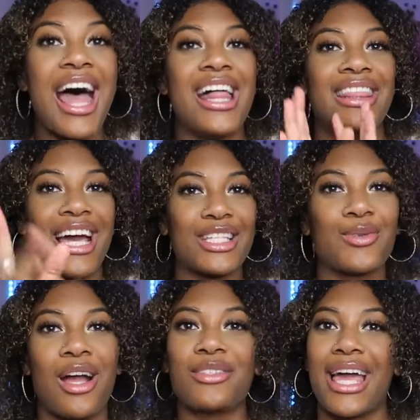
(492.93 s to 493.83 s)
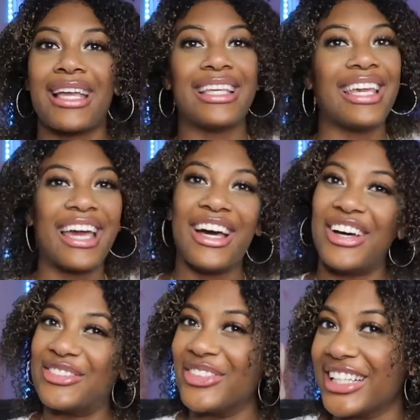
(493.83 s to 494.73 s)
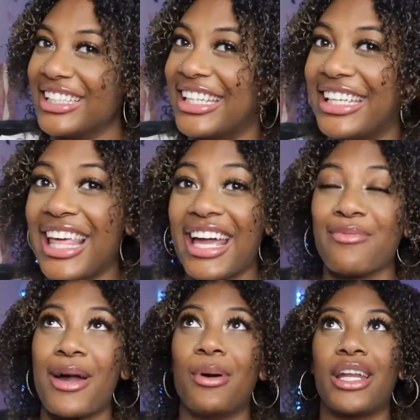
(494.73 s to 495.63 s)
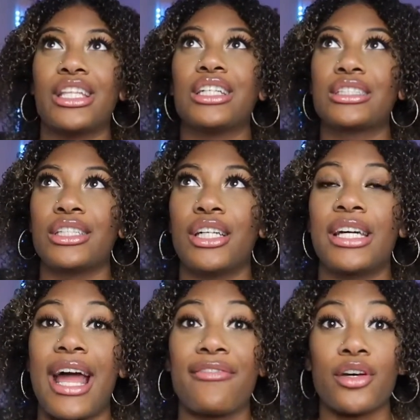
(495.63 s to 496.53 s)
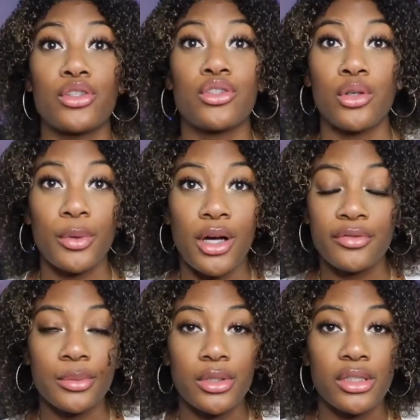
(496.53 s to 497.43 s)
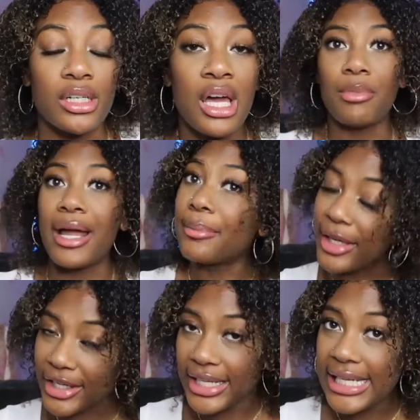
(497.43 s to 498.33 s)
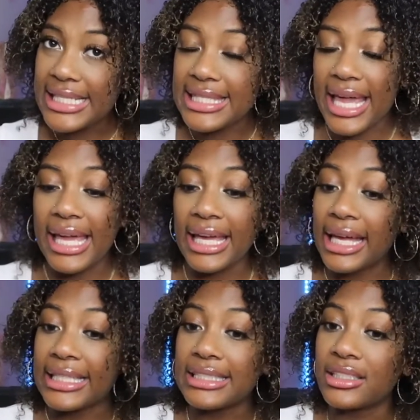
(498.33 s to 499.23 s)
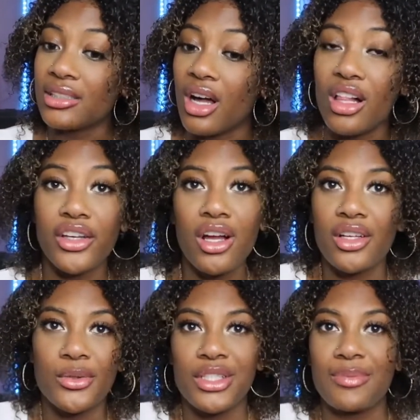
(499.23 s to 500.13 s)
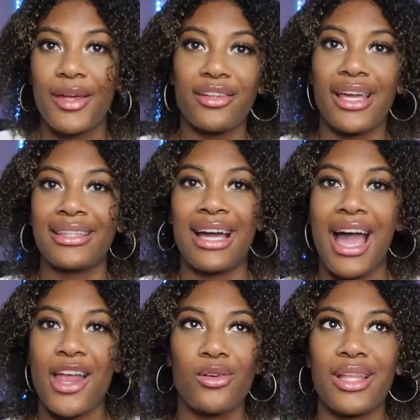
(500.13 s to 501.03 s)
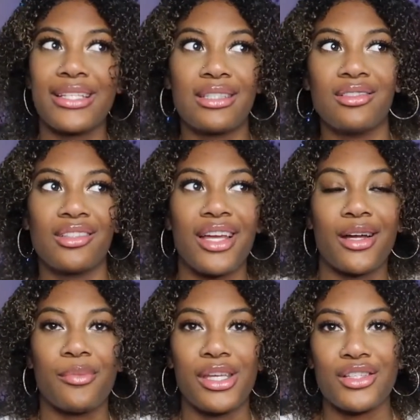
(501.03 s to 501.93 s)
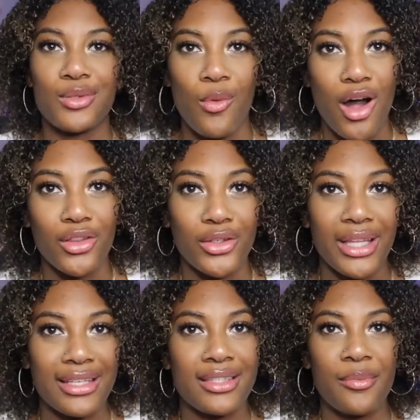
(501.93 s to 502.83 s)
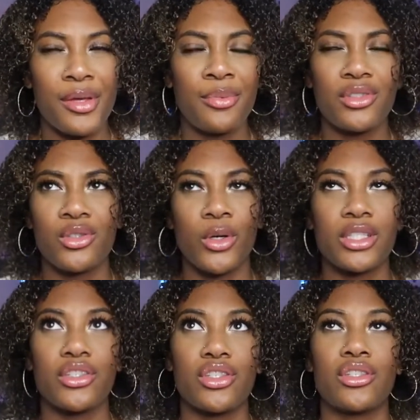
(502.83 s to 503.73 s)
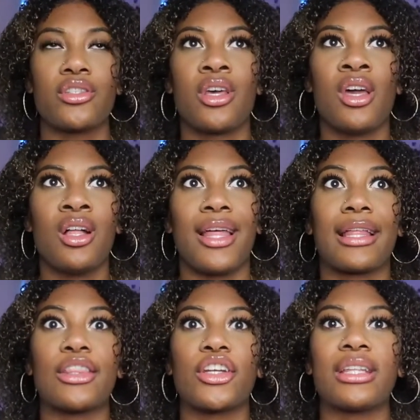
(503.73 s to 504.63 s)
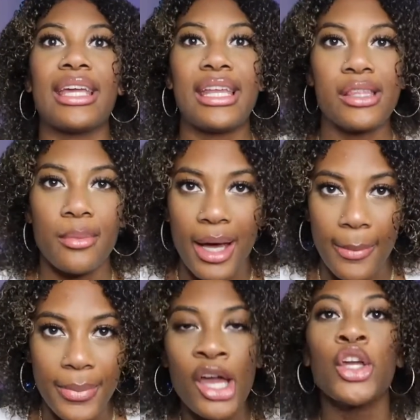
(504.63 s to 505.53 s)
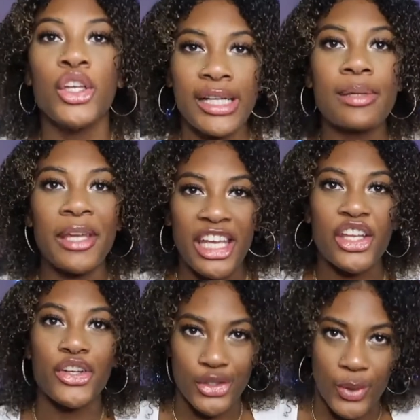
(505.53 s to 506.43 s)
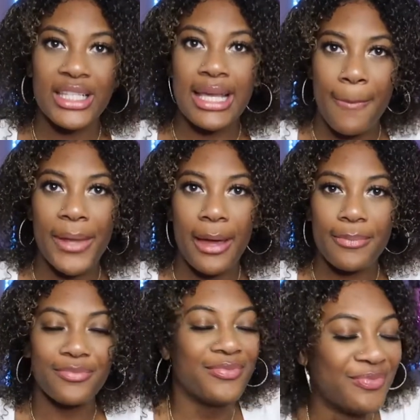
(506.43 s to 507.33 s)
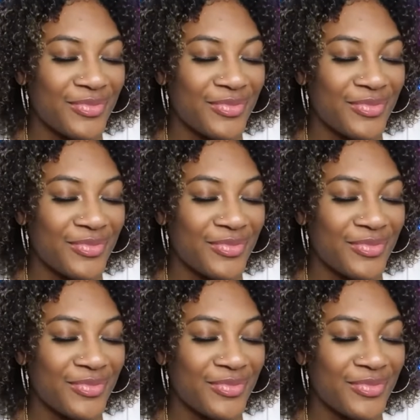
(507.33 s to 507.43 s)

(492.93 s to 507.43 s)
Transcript: And that's when I was like, yeah, we're lit. Like, my body looked good. I felt super comfortable in my appearance, and all in all, it was just better like that. I don't like to look like I'm being swallowed. Like, some people's shorts are just like literally eating them up. You need to be eating your shorts up, babe. But